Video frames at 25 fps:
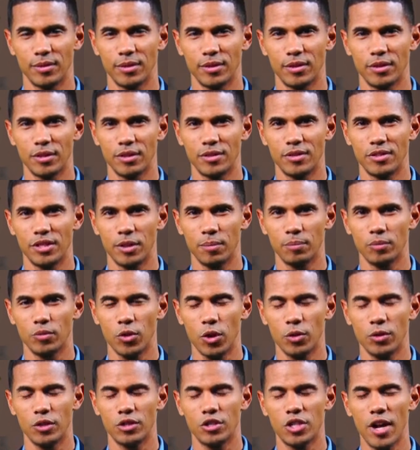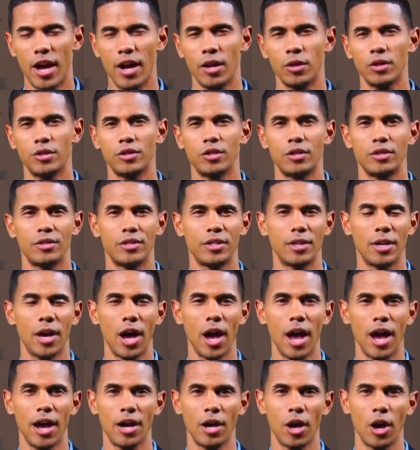contemporary challenges in
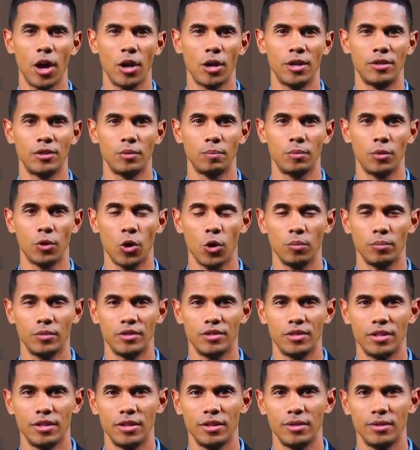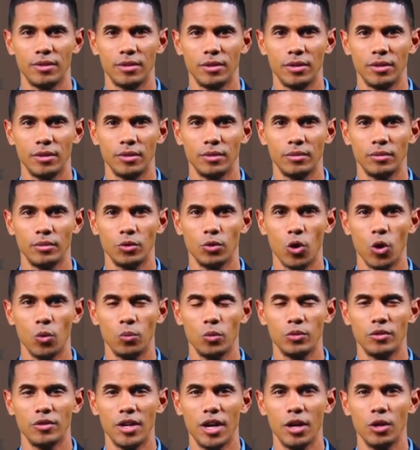IR and diplomacy,
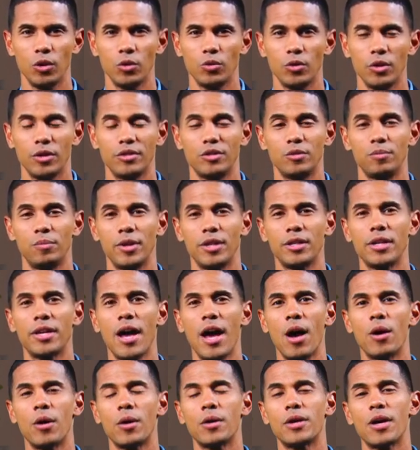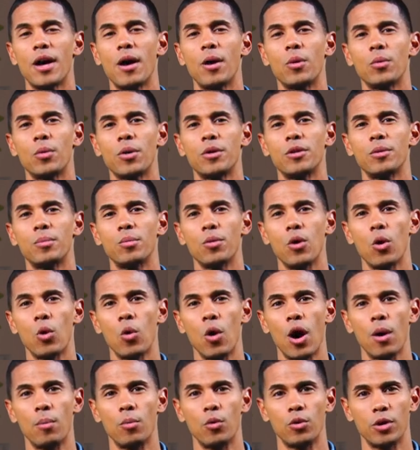global terrorism and counterterrorism
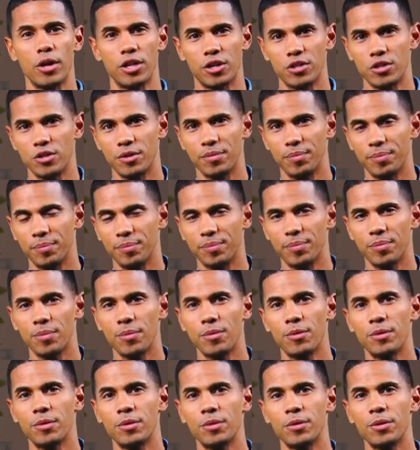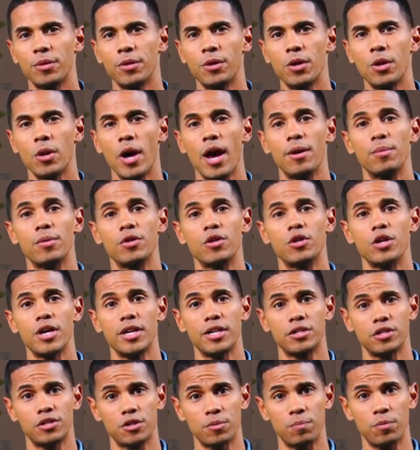cooperation, climate
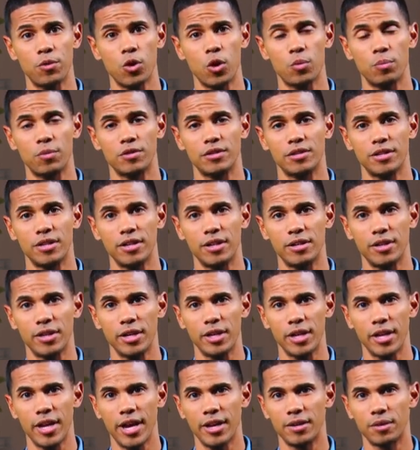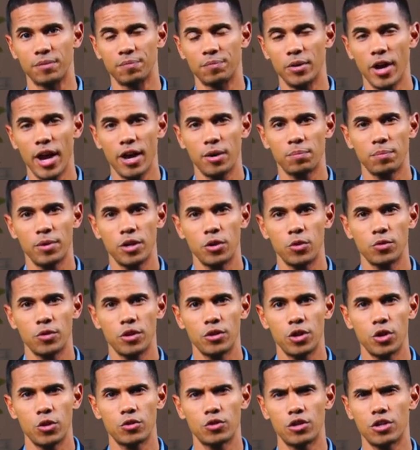change diplomacy and environmental
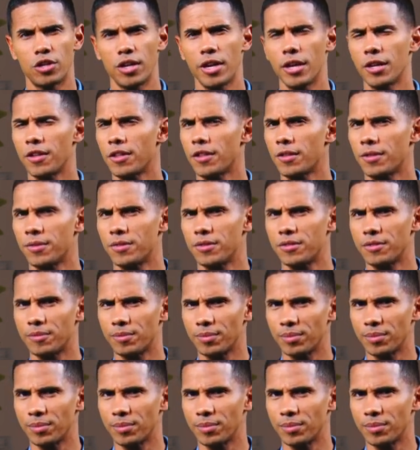negotiations,